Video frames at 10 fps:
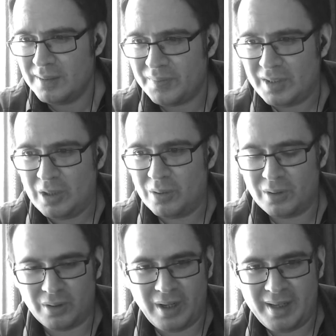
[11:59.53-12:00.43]
you know,
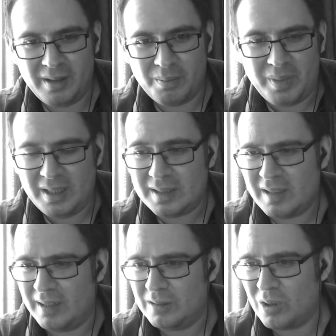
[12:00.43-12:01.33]
or end up being
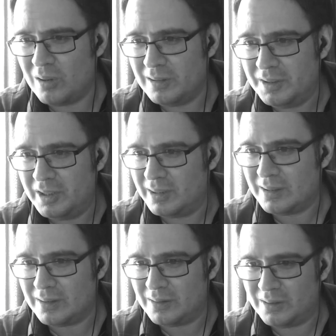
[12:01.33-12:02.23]
Scientologists
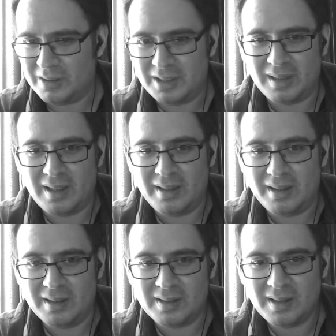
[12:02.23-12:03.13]
or shit like
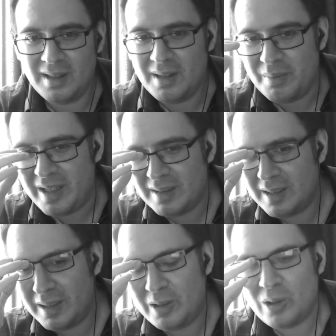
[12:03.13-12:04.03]
this, because
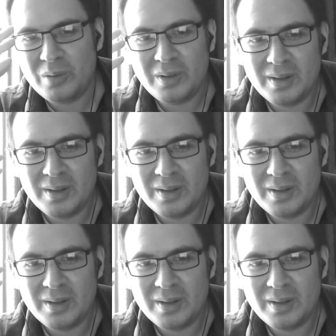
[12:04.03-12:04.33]
they don't